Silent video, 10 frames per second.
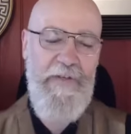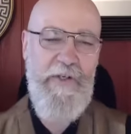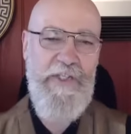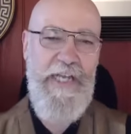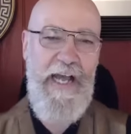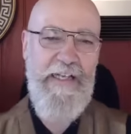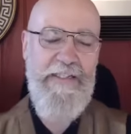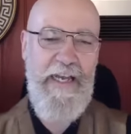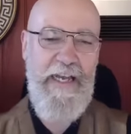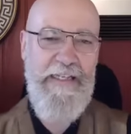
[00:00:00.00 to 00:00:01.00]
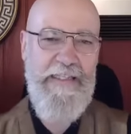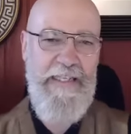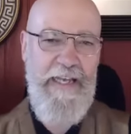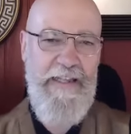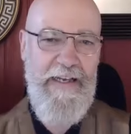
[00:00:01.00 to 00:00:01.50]
your salads. I can
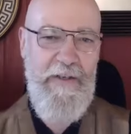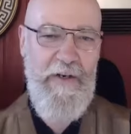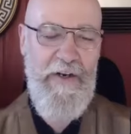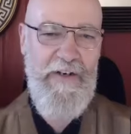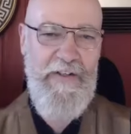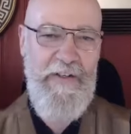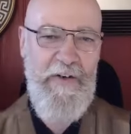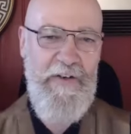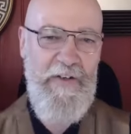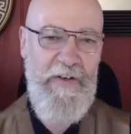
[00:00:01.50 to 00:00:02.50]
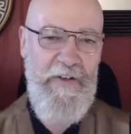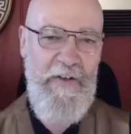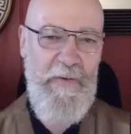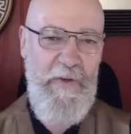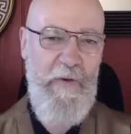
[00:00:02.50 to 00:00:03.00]
see that
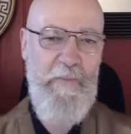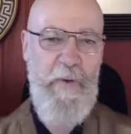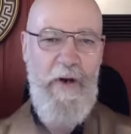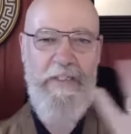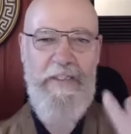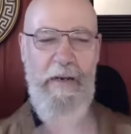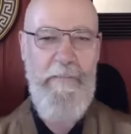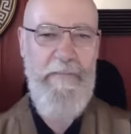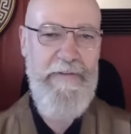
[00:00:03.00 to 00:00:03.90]
you perked up.